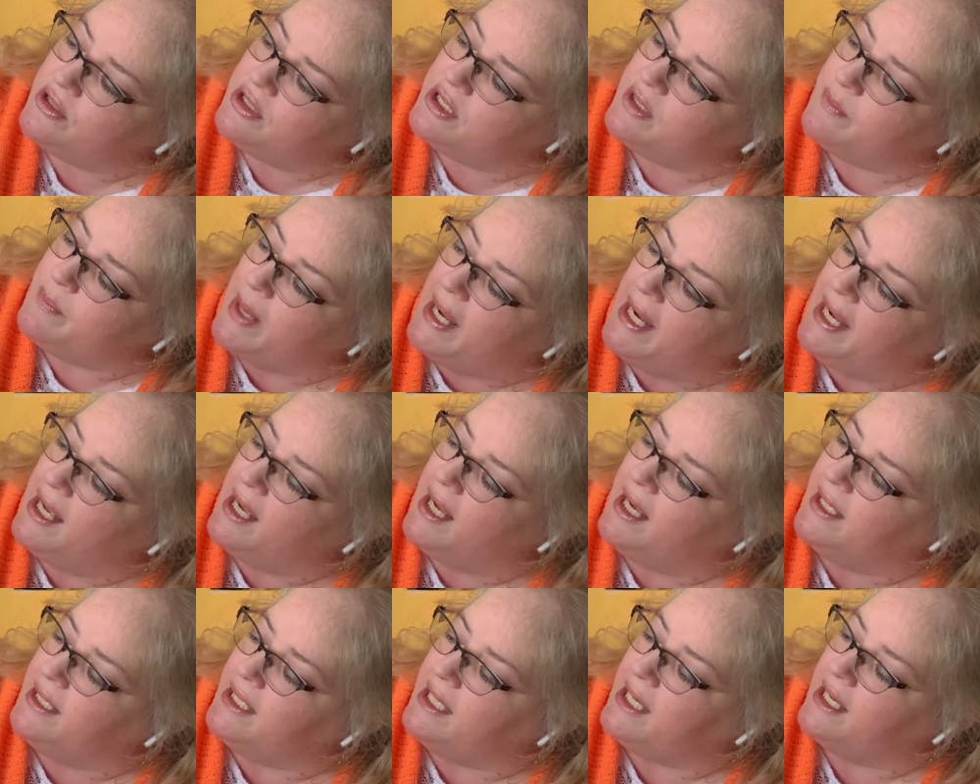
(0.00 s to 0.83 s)
to make
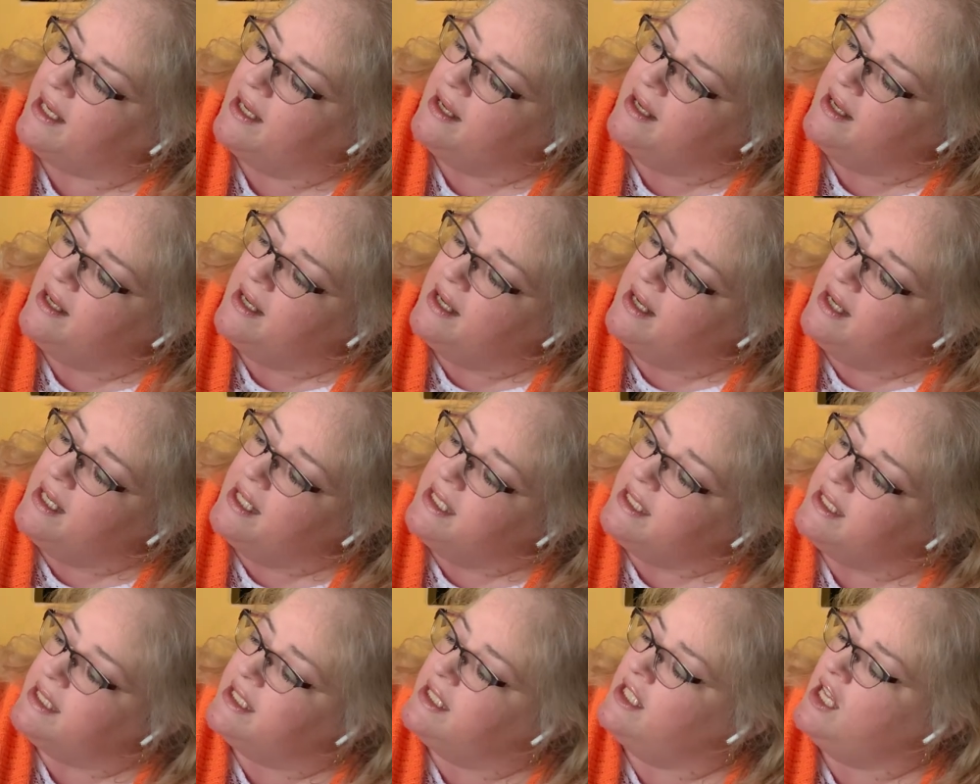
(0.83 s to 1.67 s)
honey.
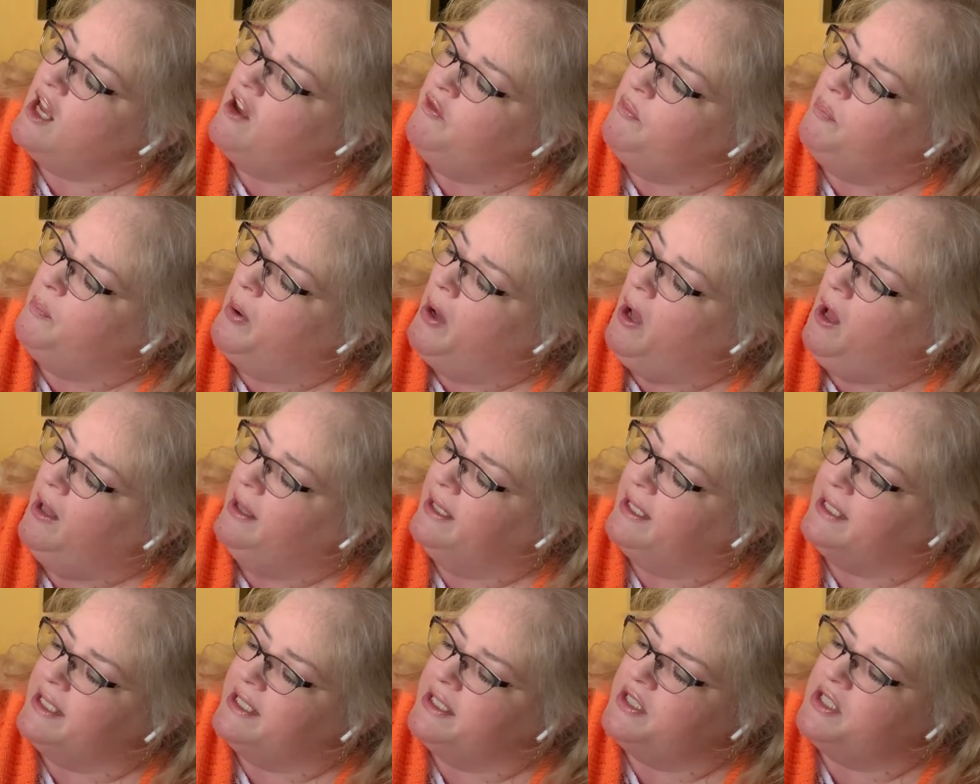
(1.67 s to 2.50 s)
Stuff
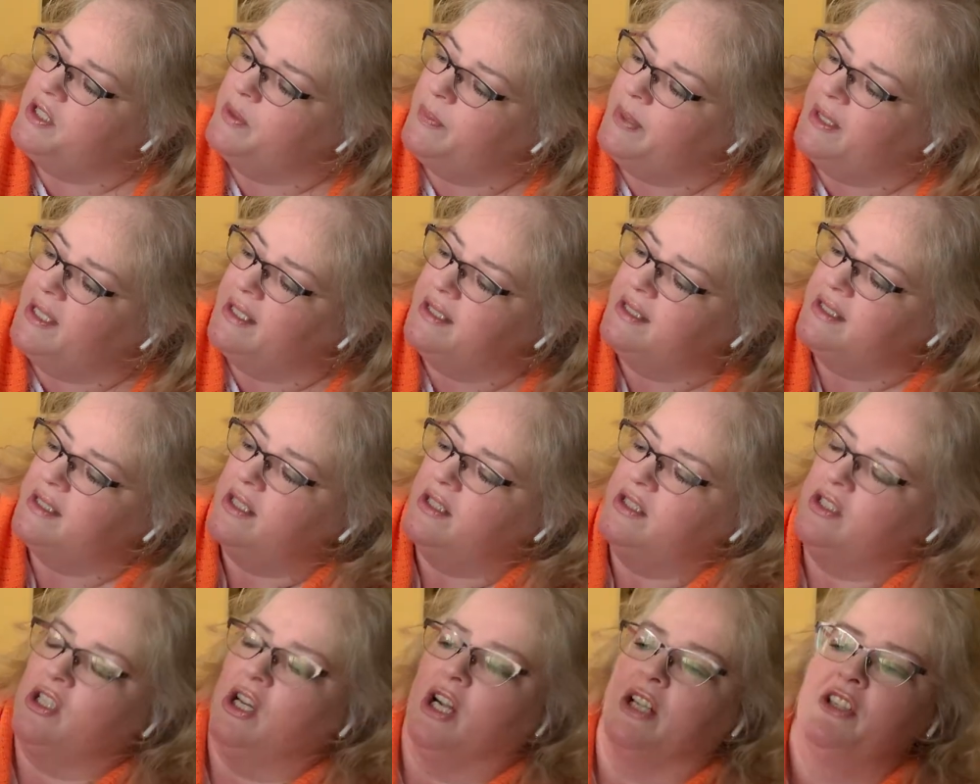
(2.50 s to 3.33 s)
pollen into
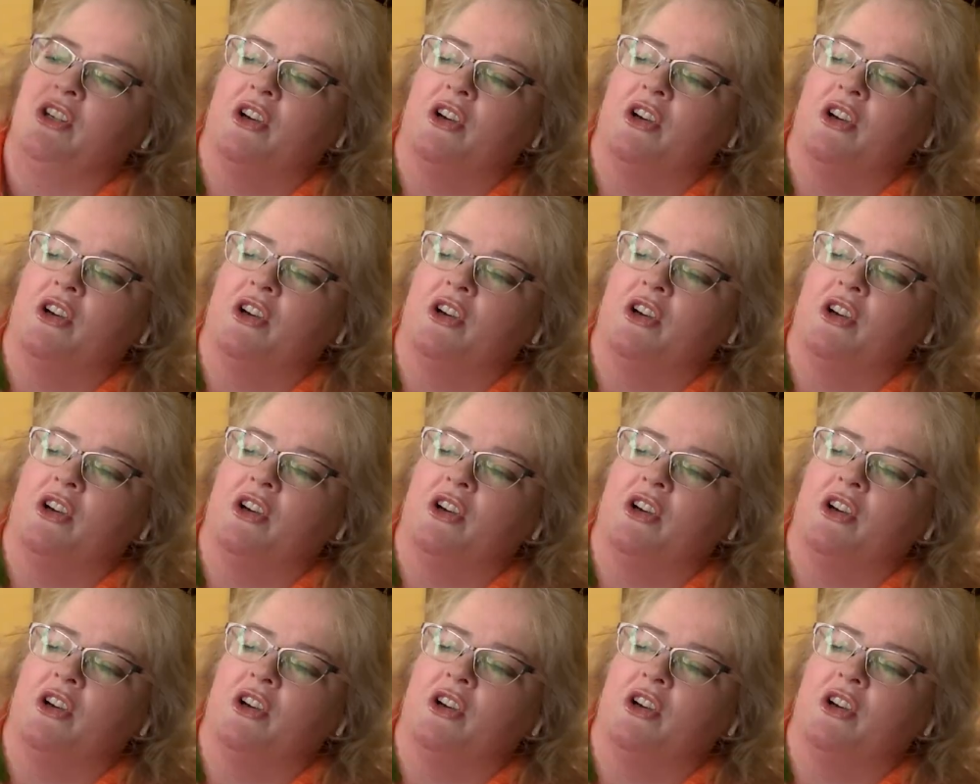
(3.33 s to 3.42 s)
baskets on